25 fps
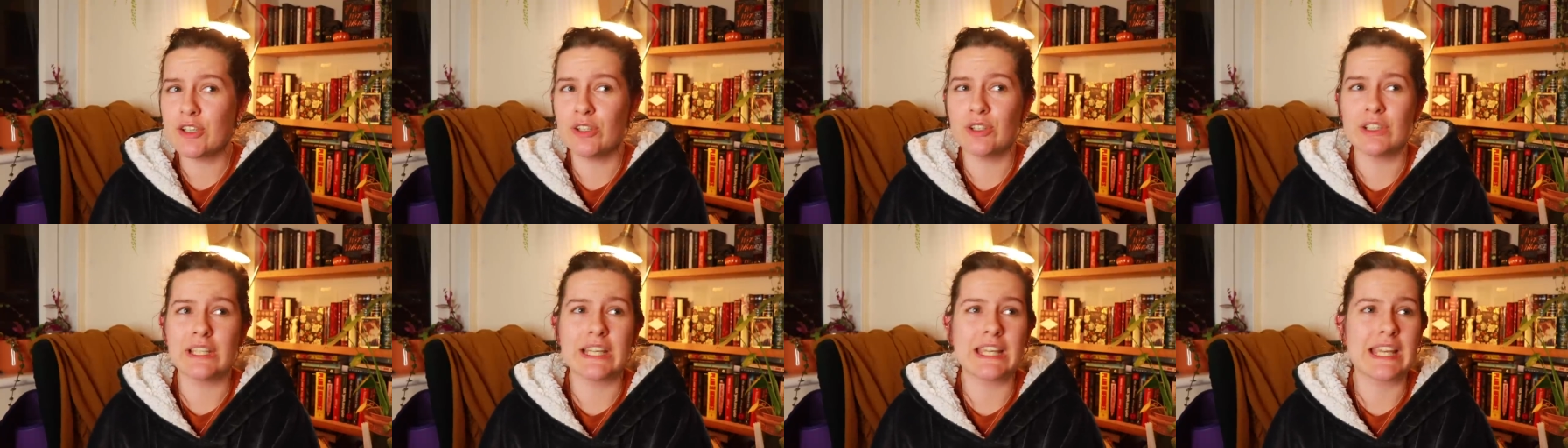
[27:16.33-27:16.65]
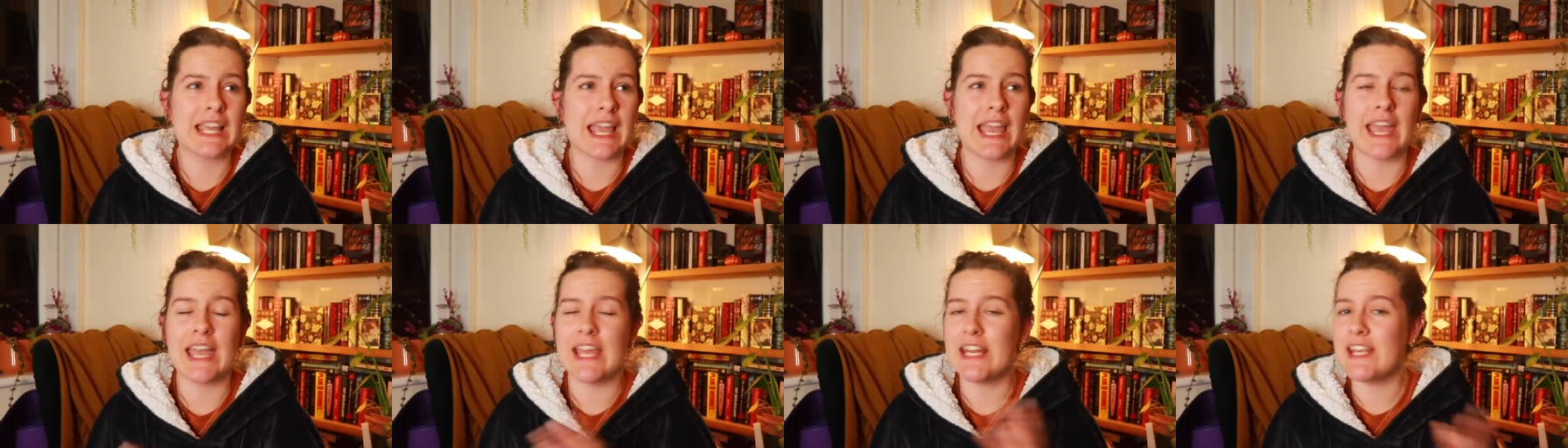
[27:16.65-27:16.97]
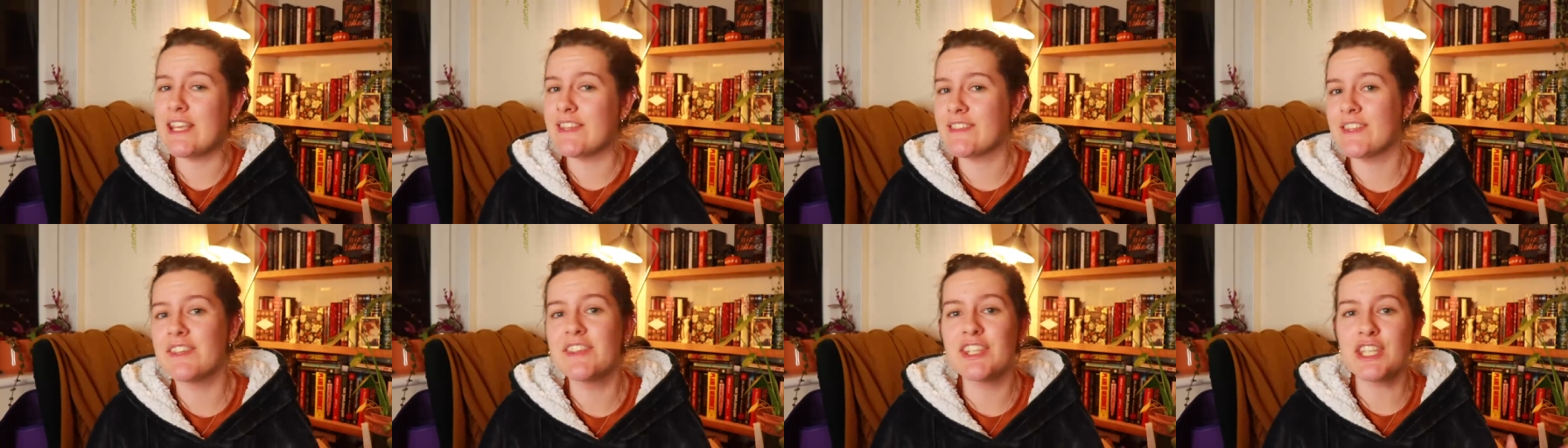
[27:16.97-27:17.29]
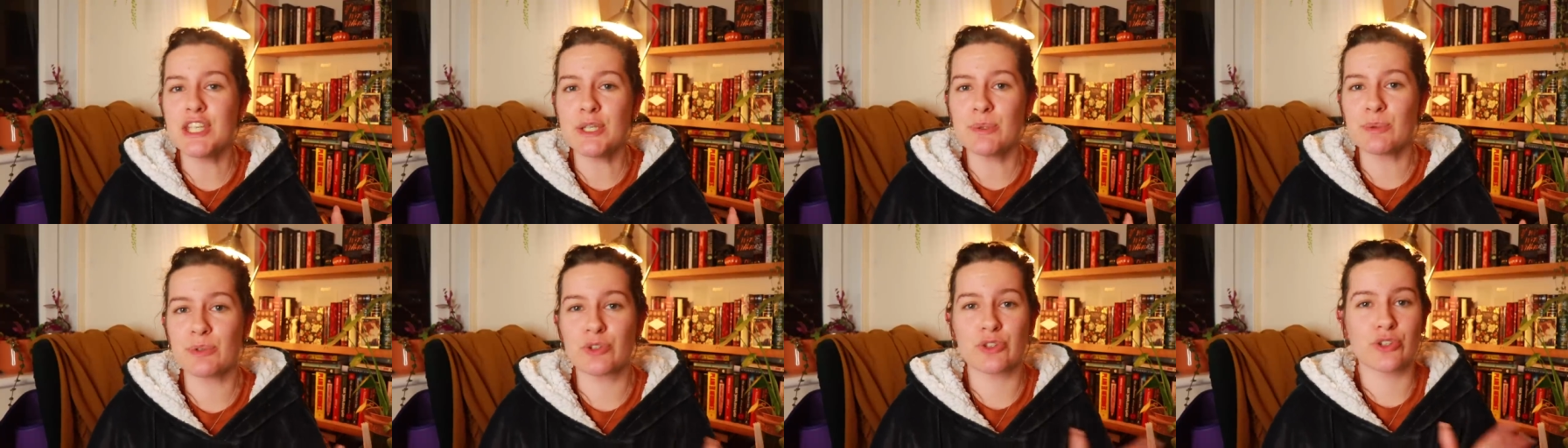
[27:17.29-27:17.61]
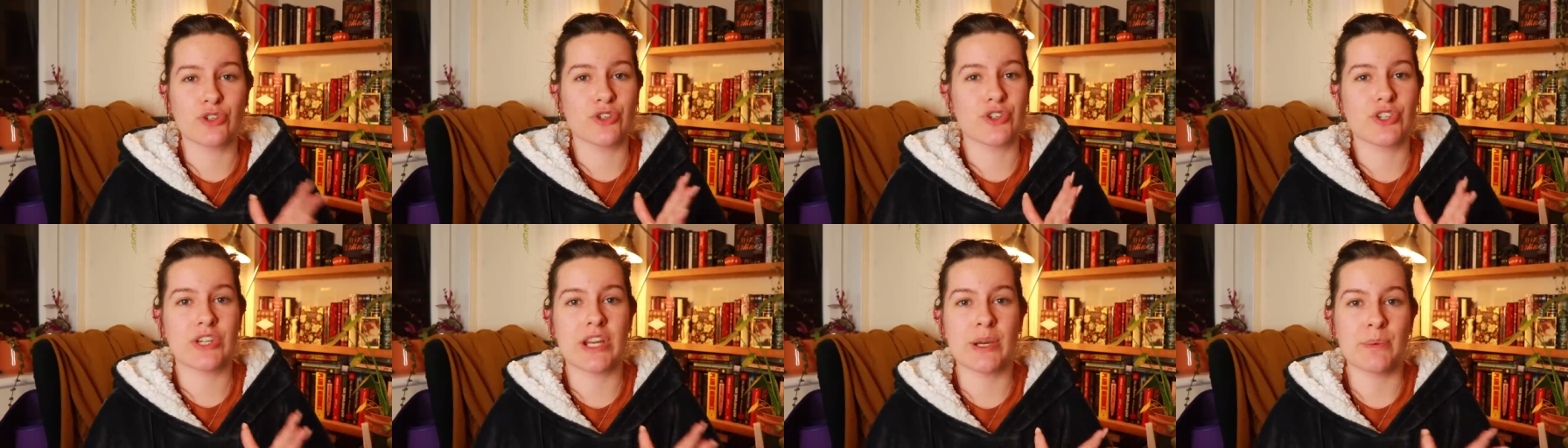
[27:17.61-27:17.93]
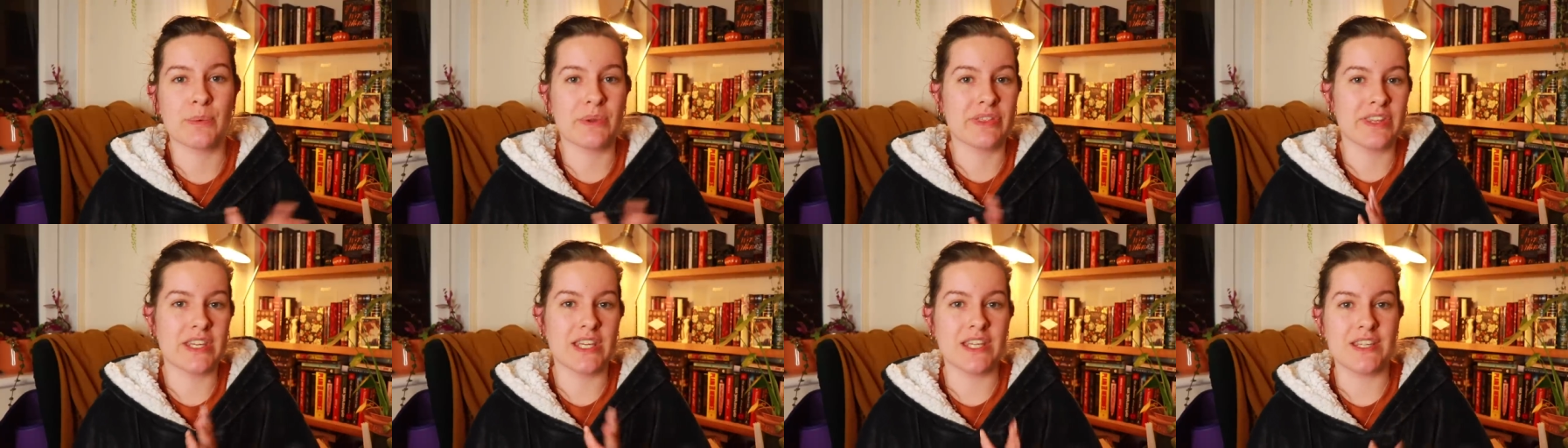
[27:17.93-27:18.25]
or like anything that you associate
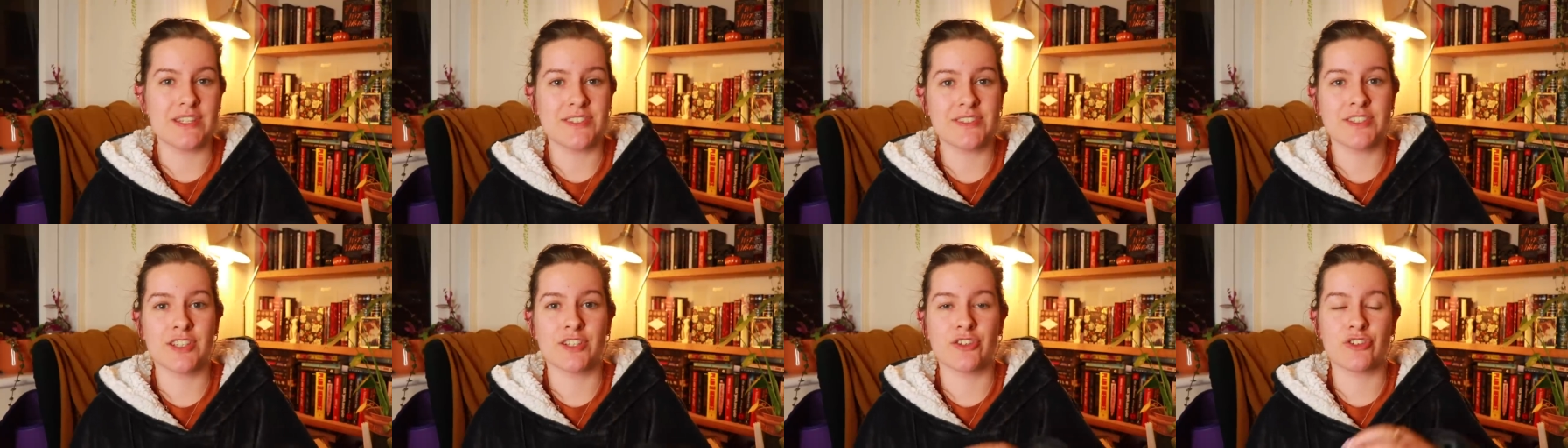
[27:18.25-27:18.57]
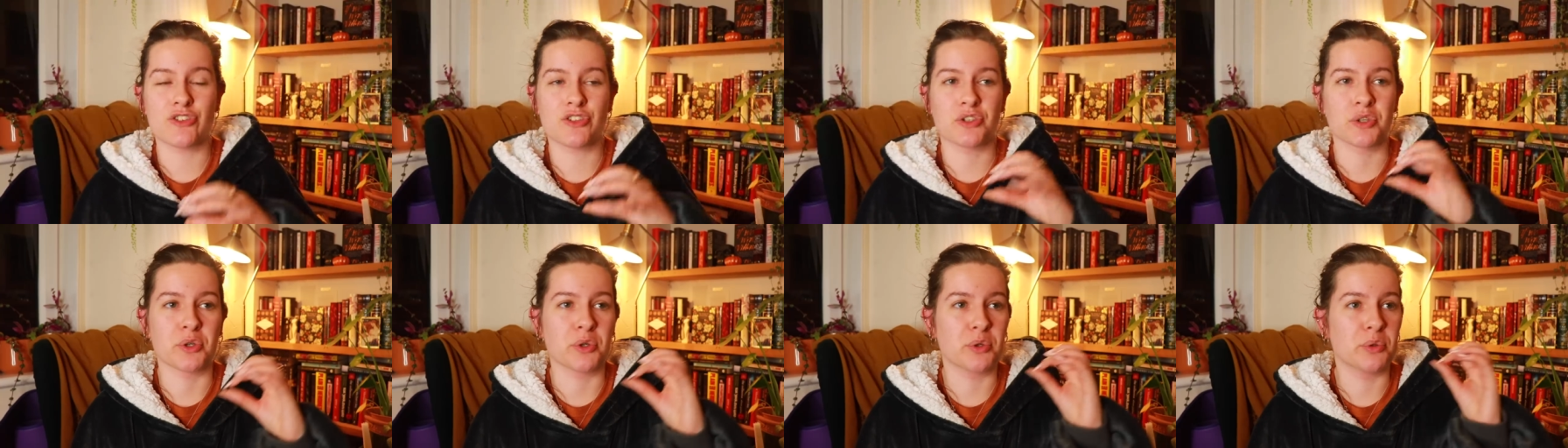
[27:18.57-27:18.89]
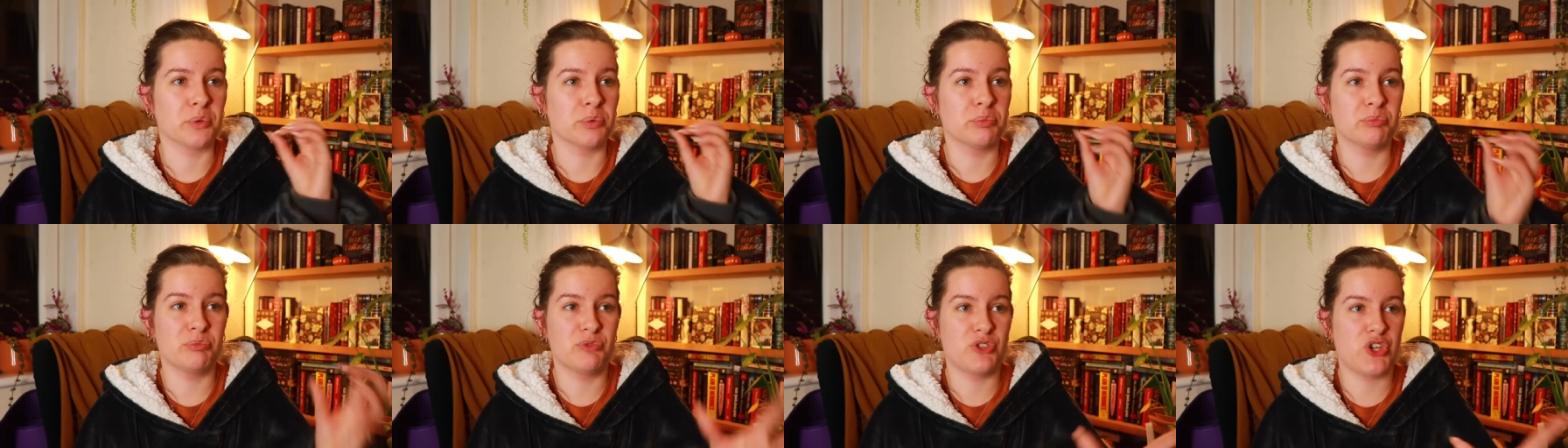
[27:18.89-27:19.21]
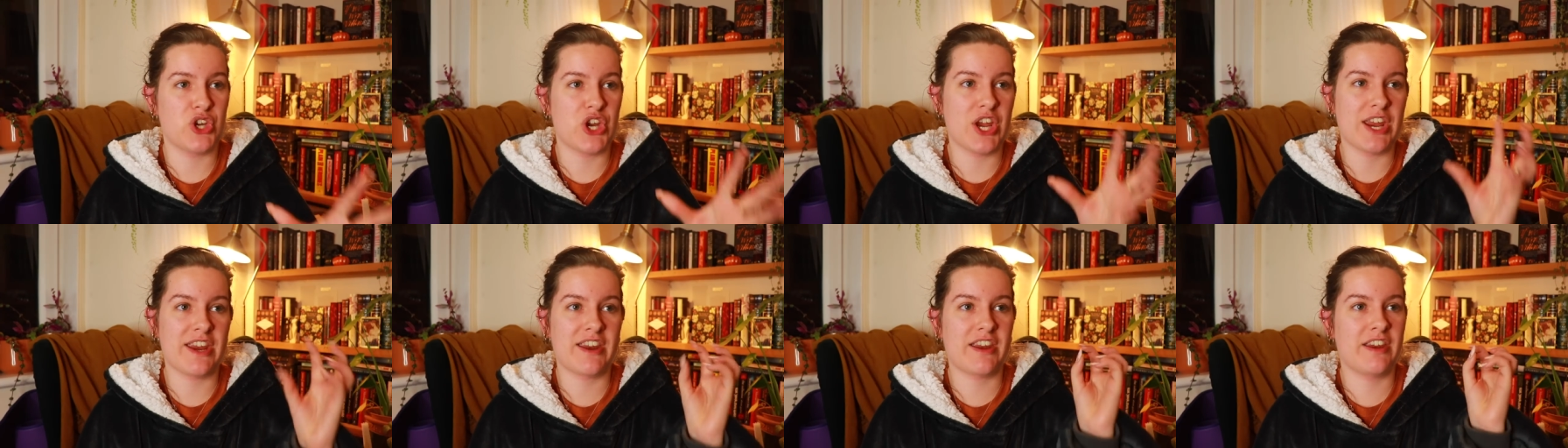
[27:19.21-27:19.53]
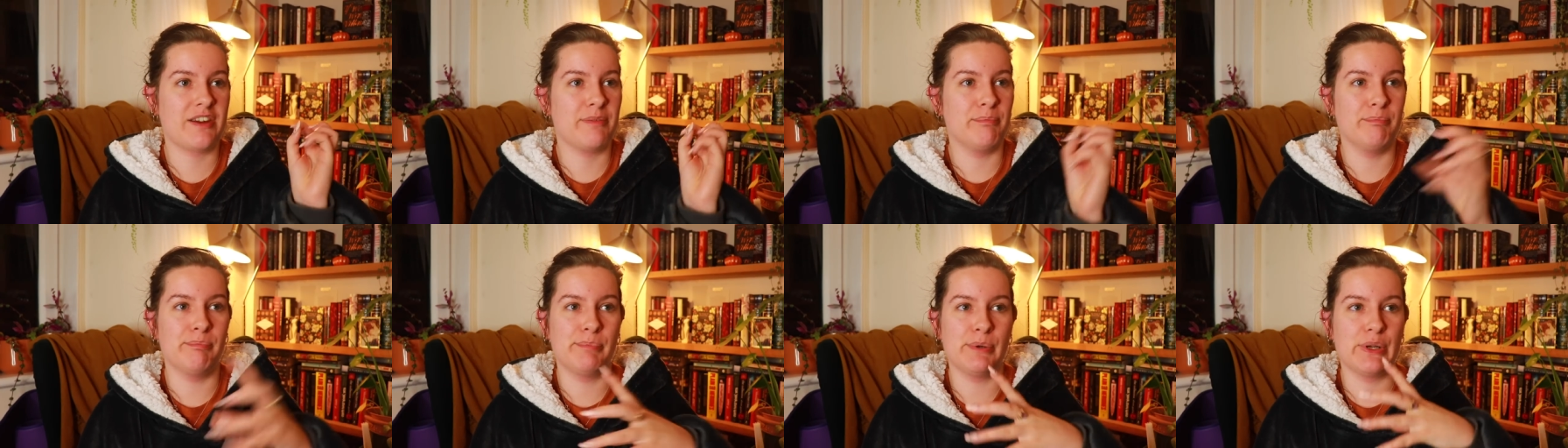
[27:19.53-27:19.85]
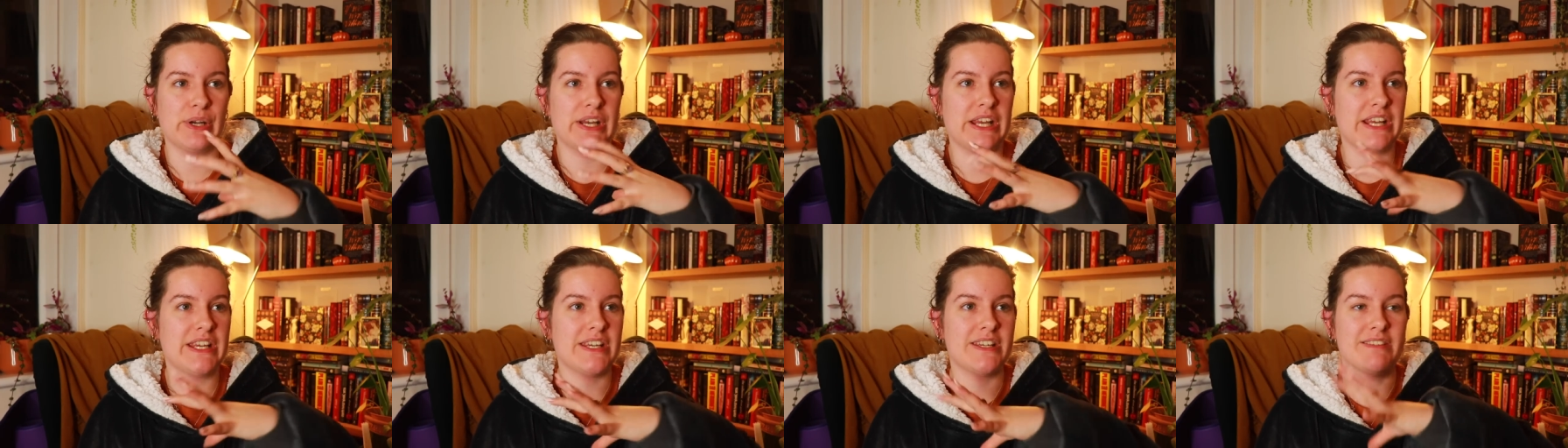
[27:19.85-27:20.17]
with Easter, so chick,
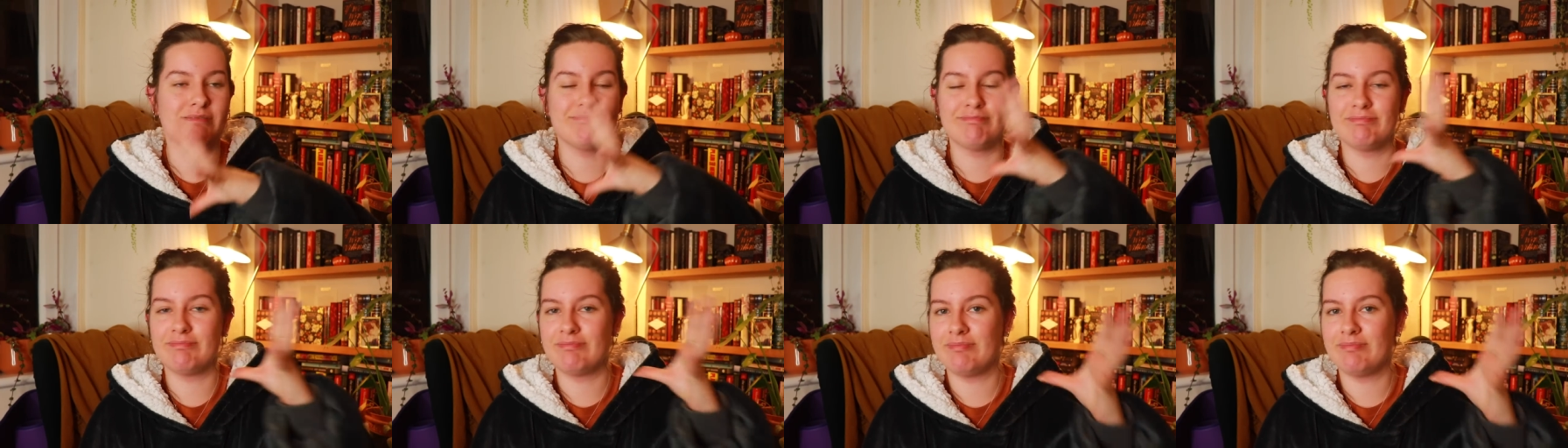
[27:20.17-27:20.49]
bunny,